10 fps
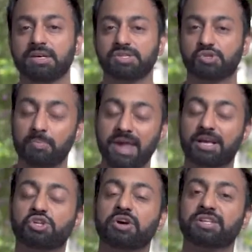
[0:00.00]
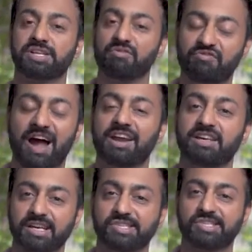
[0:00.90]
So make sure it's an
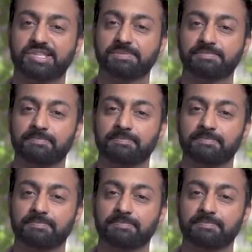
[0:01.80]
emphatic yes.